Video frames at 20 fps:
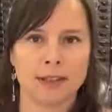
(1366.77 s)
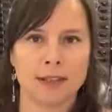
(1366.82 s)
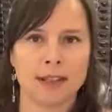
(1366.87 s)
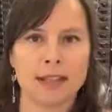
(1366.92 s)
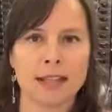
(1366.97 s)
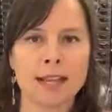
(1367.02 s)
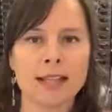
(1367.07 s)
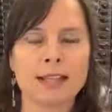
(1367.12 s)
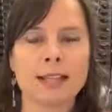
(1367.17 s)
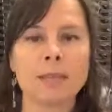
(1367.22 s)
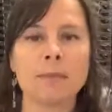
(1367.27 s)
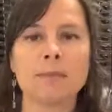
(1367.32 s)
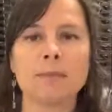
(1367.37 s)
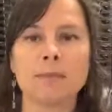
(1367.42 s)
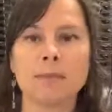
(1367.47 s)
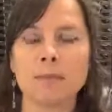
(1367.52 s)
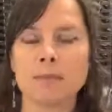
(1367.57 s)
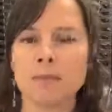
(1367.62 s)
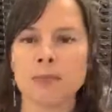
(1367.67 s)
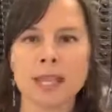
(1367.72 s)
And that's a
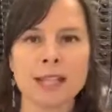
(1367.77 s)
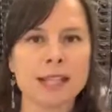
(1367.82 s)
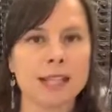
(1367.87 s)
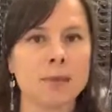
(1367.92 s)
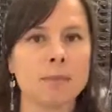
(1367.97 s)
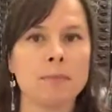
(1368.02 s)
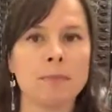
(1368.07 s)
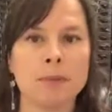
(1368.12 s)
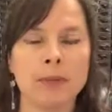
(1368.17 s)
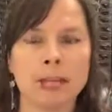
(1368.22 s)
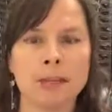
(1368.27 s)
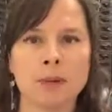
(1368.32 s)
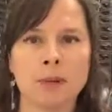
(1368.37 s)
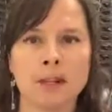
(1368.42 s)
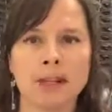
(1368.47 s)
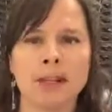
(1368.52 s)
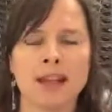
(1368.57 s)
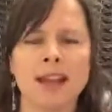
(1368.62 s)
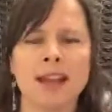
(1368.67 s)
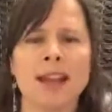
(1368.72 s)
big
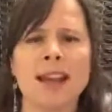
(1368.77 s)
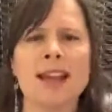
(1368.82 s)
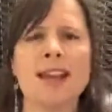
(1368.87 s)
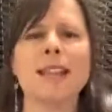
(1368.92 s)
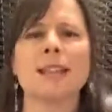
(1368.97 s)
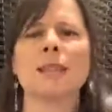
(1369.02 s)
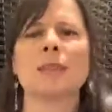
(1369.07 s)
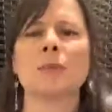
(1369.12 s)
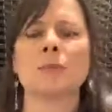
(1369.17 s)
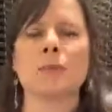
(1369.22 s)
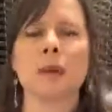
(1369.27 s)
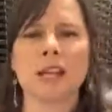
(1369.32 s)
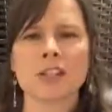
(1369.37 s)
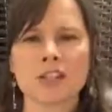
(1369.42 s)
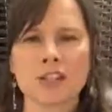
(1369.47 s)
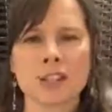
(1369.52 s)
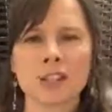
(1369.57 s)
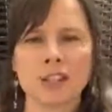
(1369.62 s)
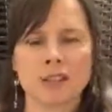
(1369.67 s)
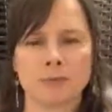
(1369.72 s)
one,
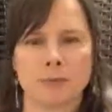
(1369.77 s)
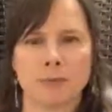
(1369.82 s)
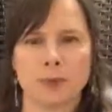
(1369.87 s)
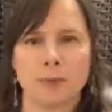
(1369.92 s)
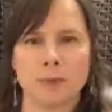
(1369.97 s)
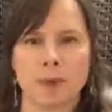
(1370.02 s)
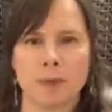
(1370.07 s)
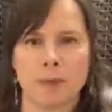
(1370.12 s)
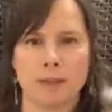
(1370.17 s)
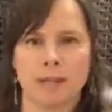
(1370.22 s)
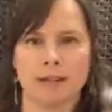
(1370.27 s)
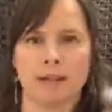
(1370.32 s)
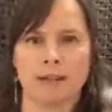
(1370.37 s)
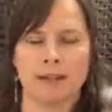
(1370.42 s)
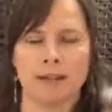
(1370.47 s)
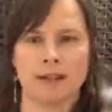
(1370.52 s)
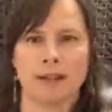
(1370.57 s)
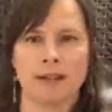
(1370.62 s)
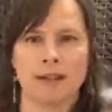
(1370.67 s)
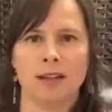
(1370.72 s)
especially for women,
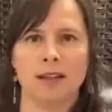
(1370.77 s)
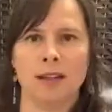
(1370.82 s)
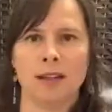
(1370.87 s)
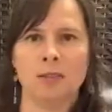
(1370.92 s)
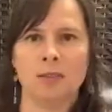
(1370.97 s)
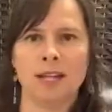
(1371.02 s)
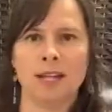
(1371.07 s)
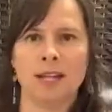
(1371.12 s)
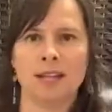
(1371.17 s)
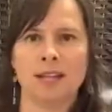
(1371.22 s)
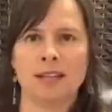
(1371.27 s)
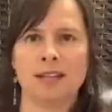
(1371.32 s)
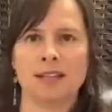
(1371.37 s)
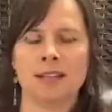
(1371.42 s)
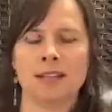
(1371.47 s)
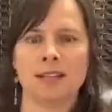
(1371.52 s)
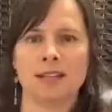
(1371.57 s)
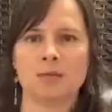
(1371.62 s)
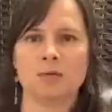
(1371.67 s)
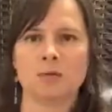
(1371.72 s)

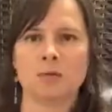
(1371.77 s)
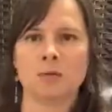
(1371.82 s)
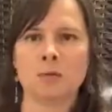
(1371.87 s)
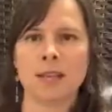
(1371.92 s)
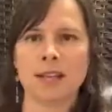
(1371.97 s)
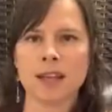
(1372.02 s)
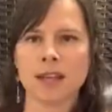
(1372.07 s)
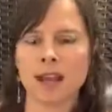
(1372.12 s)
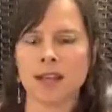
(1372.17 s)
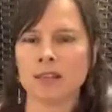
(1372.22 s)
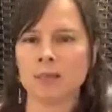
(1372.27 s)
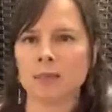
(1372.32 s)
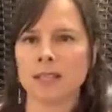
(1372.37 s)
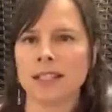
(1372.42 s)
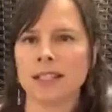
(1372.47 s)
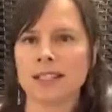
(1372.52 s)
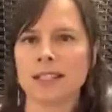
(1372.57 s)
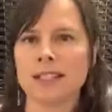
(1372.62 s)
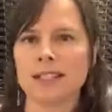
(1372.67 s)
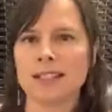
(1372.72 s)
because we have
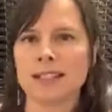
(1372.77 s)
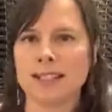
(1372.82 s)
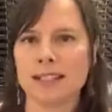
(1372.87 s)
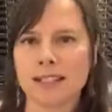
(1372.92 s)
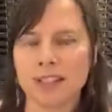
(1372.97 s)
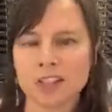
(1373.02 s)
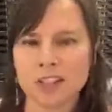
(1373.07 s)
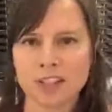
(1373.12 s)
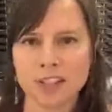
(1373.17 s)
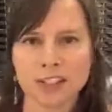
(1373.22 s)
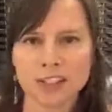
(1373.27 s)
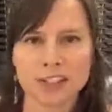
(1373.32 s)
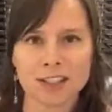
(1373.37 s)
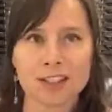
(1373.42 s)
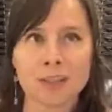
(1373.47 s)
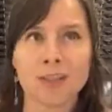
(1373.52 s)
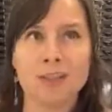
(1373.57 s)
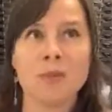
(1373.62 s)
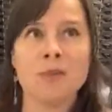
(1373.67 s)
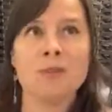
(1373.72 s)
been
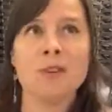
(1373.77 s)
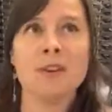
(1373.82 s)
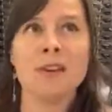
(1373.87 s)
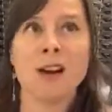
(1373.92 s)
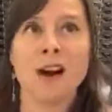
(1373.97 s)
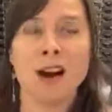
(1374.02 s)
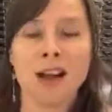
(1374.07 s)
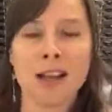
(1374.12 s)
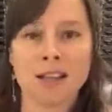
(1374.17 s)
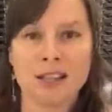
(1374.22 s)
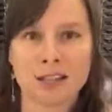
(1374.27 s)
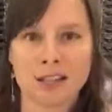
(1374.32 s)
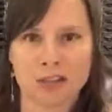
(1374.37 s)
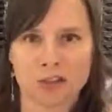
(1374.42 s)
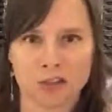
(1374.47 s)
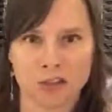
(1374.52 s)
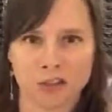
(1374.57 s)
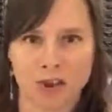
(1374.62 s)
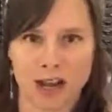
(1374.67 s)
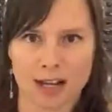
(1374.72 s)
conditioned to not
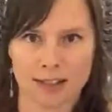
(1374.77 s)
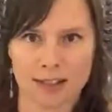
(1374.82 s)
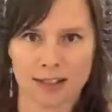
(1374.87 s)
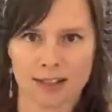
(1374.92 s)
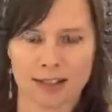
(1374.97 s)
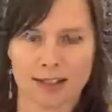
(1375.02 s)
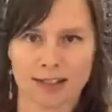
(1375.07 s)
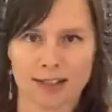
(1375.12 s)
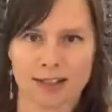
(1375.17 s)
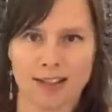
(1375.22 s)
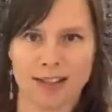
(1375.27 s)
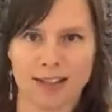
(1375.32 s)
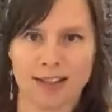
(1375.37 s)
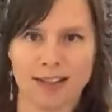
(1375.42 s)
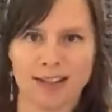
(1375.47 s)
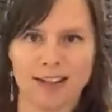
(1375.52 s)
trust